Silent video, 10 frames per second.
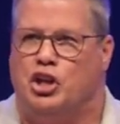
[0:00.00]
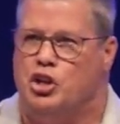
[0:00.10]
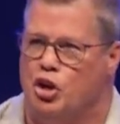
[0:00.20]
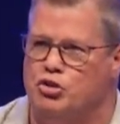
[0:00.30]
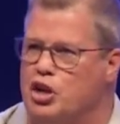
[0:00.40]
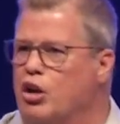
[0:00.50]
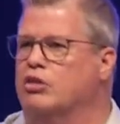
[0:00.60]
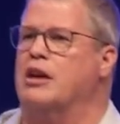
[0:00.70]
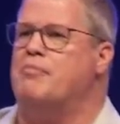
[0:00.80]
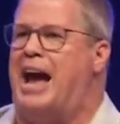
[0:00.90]
You
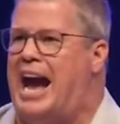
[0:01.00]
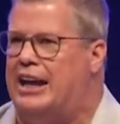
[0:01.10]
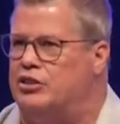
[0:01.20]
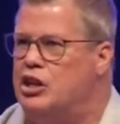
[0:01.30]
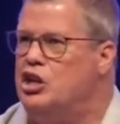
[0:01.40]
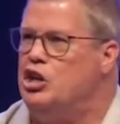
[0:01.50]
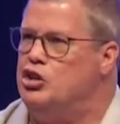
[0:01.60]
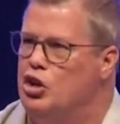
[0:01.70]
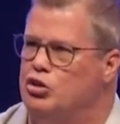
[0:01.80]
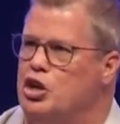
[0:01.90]
do the math.
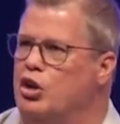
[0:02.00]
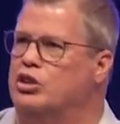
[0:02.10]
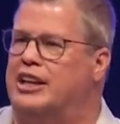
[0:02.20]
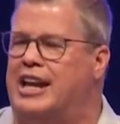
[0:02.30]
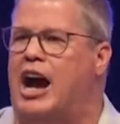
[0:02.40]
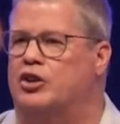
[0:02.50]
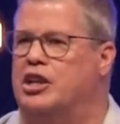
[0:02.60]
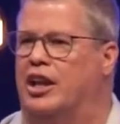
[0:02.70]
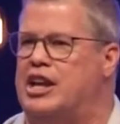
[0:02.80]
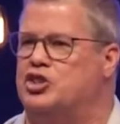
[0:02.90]
You do the
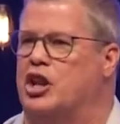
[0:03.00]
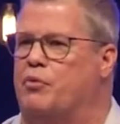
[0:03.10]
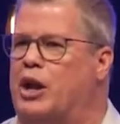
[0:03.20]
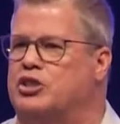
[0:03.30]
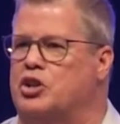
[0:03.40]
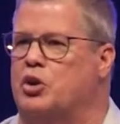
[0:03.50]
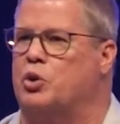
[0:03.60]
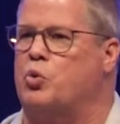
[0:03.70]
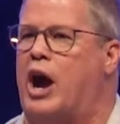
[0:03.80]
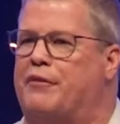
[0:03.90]
calculation of what it's going to
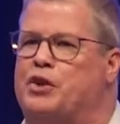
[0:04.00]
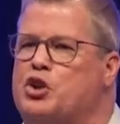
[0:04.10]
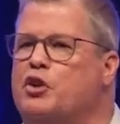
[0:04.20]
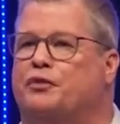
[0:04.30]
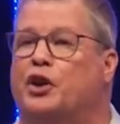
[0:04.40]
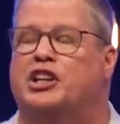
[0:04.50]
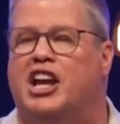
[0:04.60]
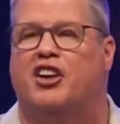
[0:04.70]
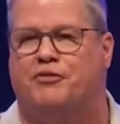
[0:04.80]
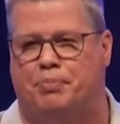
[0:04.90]
require for you to
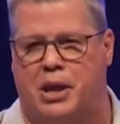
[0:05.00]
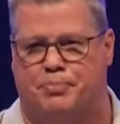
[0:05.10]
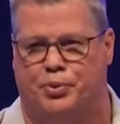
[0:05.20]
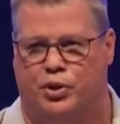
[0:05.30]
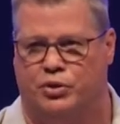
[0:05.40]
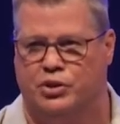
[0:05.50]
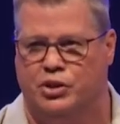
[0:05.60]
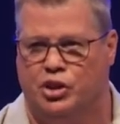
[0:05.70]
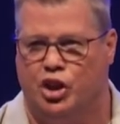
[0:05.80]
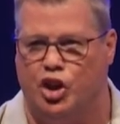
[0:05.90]
forgive people
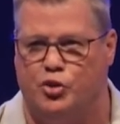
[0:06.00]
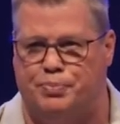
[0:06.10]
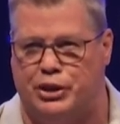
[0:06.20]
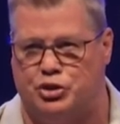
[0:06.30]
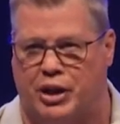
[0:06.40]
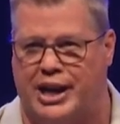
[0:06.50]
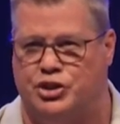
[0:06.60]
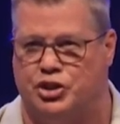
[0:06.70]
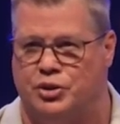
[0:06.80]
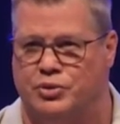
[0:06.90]
who've
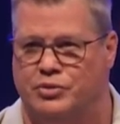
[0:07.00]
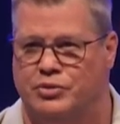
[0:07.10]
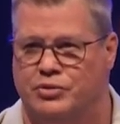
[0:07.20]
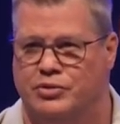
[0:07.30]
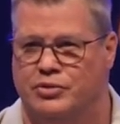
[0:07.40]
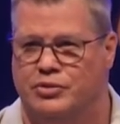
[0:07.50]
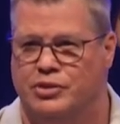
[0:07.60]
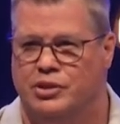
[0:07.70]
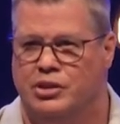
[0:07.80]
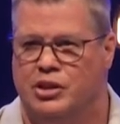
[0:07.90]
betrayed you.
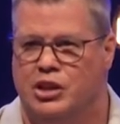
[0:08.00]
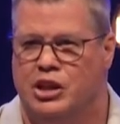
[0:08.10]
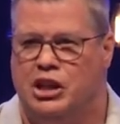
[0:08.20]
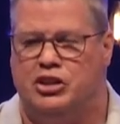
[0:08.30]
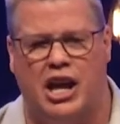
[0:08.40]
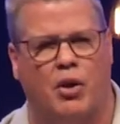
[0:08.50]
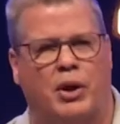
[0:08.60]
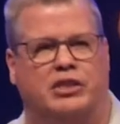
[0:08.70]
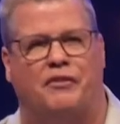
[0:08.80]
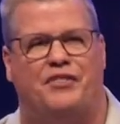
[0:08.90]
Deal
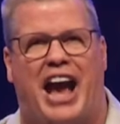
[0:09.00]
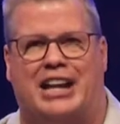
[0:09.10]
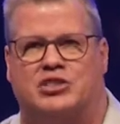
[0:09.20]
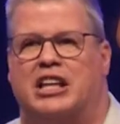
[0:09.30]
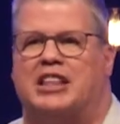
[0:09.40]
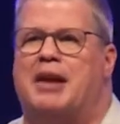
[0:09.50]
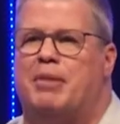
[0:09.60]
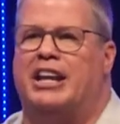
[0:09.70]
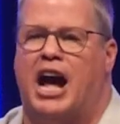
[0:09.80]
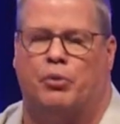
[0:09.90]
with the facts that they
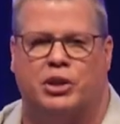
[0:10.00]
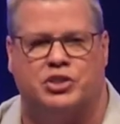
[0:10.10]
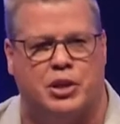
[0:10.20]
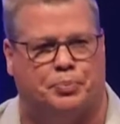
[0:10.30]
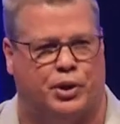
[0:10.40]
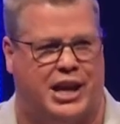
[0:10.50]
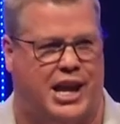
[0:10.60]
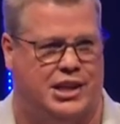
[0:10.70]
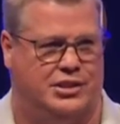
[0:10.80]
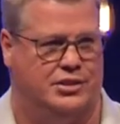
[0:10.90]
may not
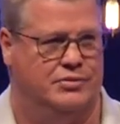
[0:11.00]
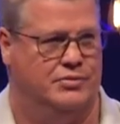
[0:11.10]
reciprocate.